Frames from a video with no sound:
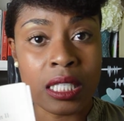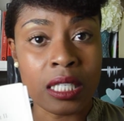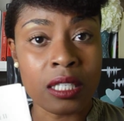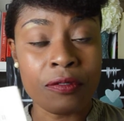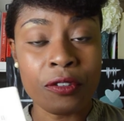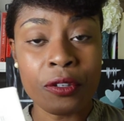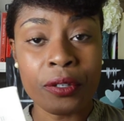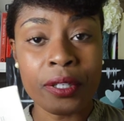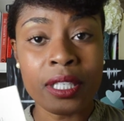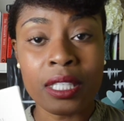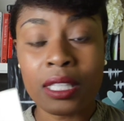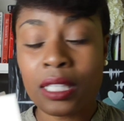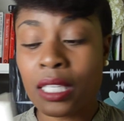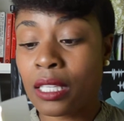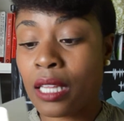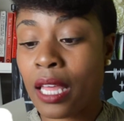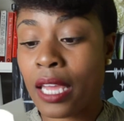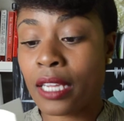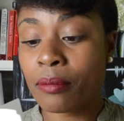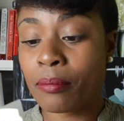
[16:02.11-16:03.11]
And if you're anything
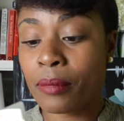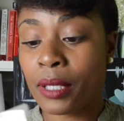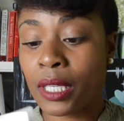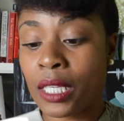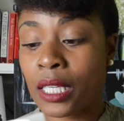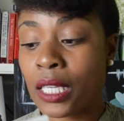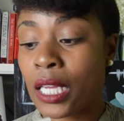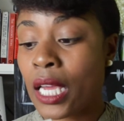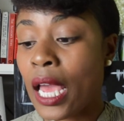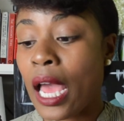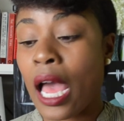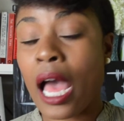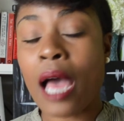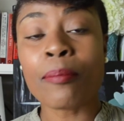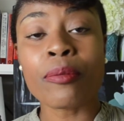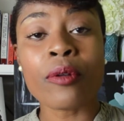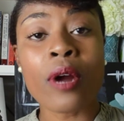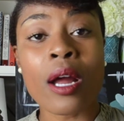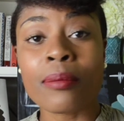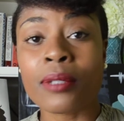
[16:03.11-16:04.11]
like me,
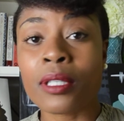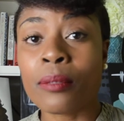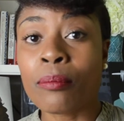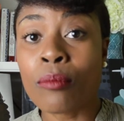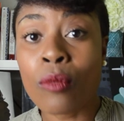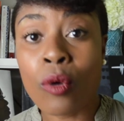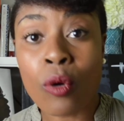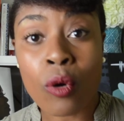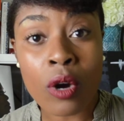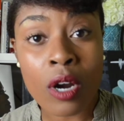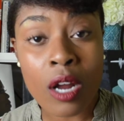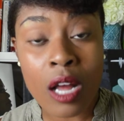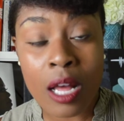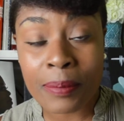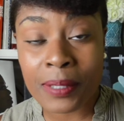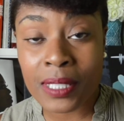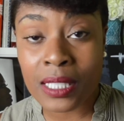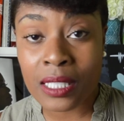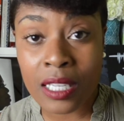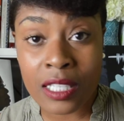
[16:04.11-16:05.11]
I'm probably more
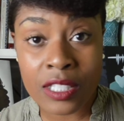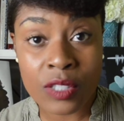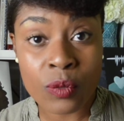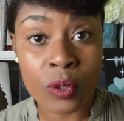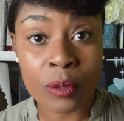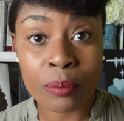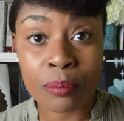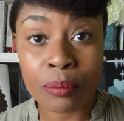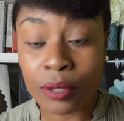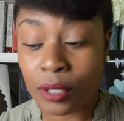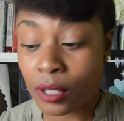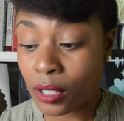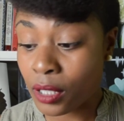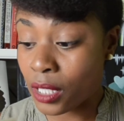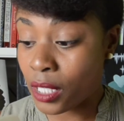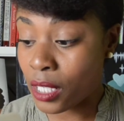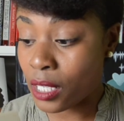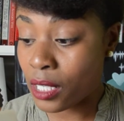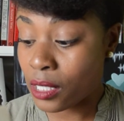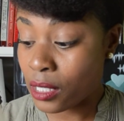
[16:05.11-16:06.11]
obsessed with book
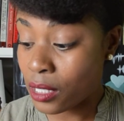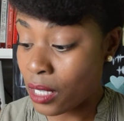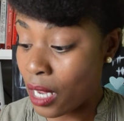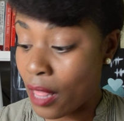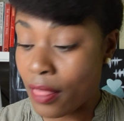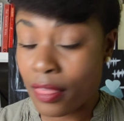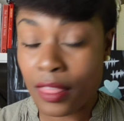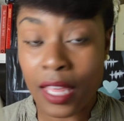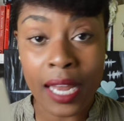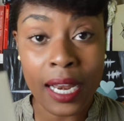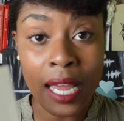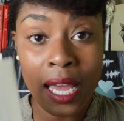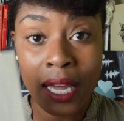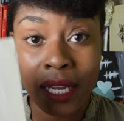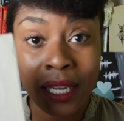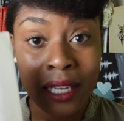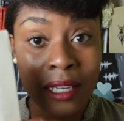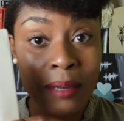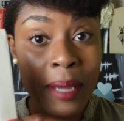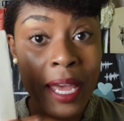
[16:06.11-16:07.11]
lists than I
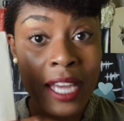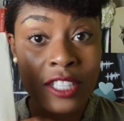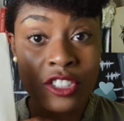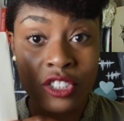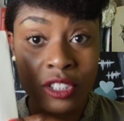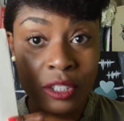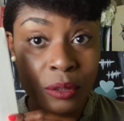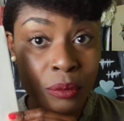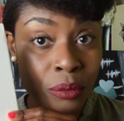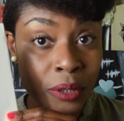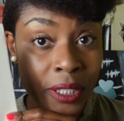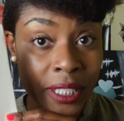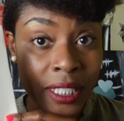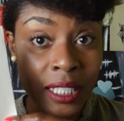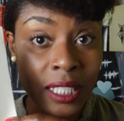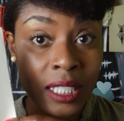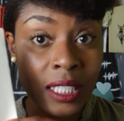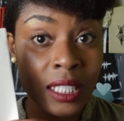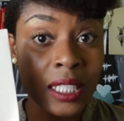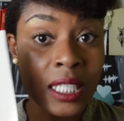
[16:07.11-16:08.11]
am actually
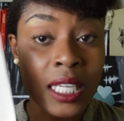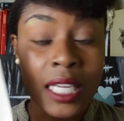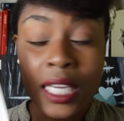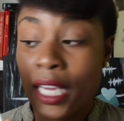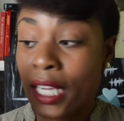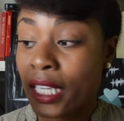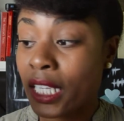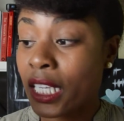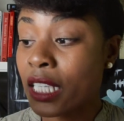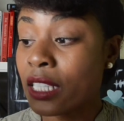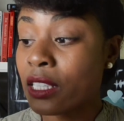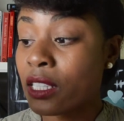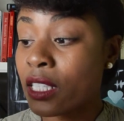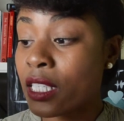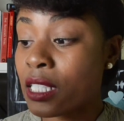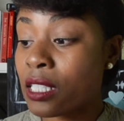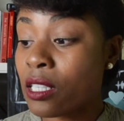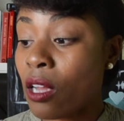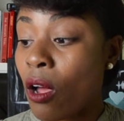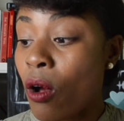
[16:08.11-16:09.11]
reading. And he
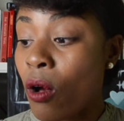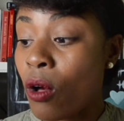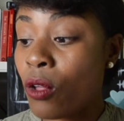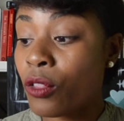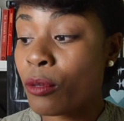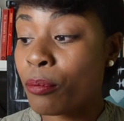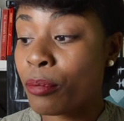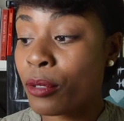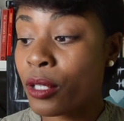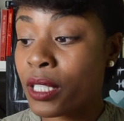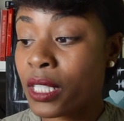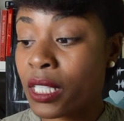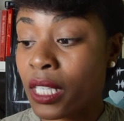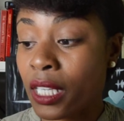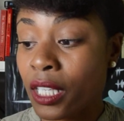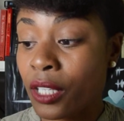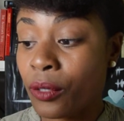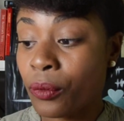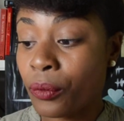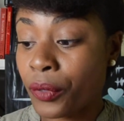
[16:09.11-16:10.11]
lists all the books that
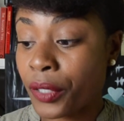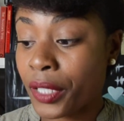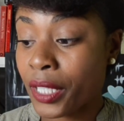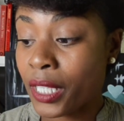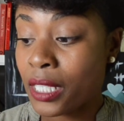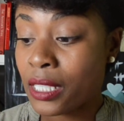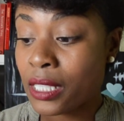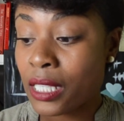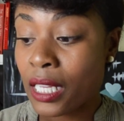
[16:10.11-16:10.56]
he reads.